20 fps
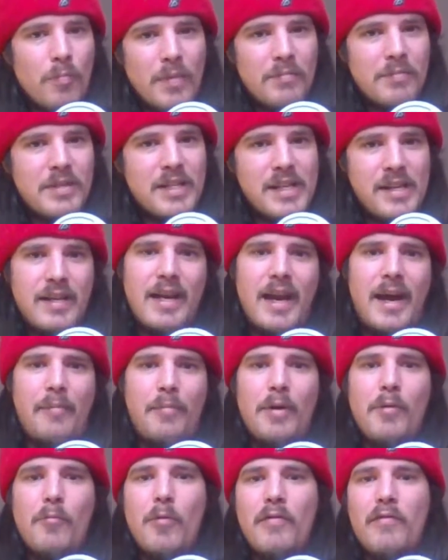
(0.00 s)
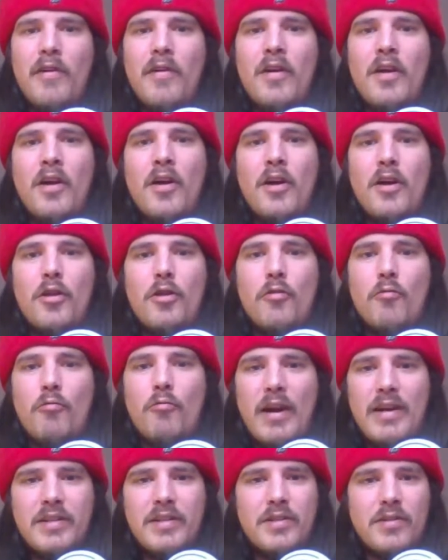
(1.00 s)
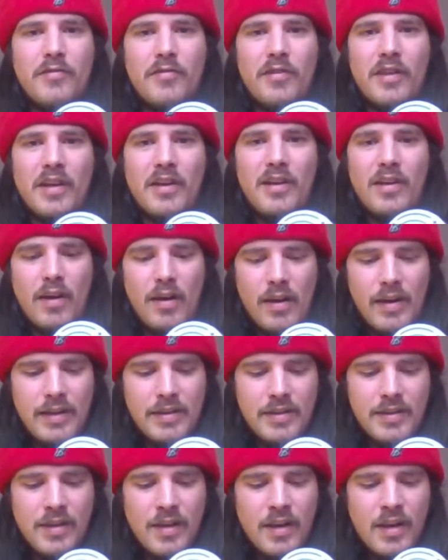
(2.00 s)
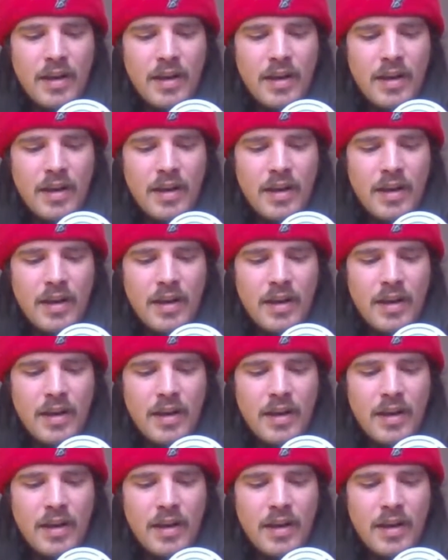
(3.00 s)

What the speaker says: be particularly happy with the rest of the guys.